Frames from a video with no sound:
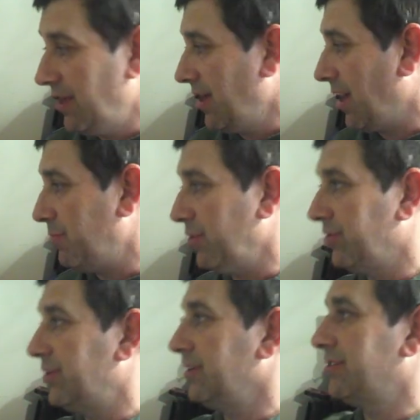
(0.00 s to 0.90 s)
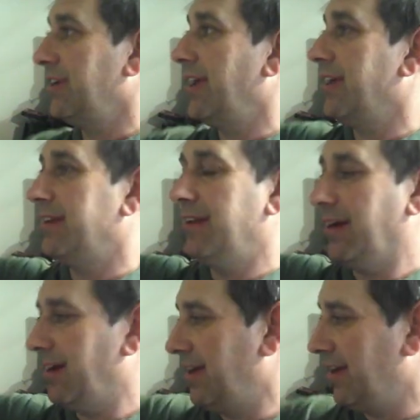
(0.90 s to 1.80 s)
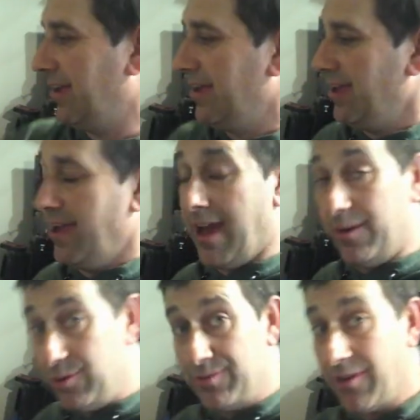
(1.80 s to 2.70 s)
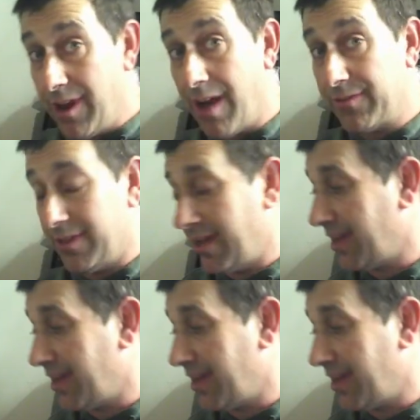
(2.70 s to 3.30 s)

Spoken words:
I built this, and I don't use it very often, like I